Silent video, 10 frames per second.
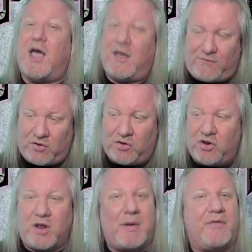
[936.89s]
I feel
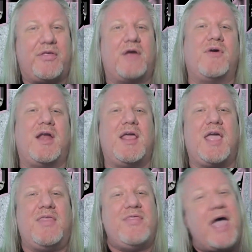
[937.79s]
good about that rating,
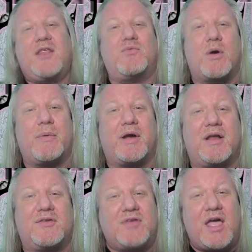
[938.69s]
and that is where we're
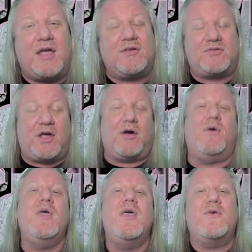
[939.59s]
going to stay. So
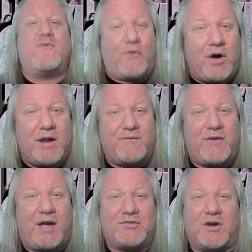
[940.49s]
4 out of
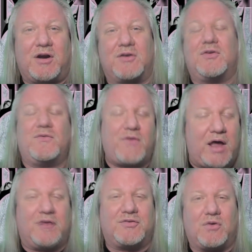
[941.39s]
5 stars,
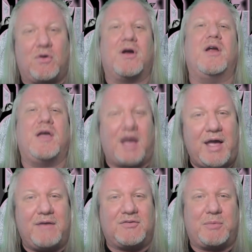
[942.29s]
final score,
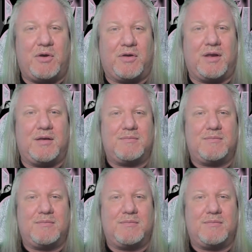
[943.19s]
I have spoken.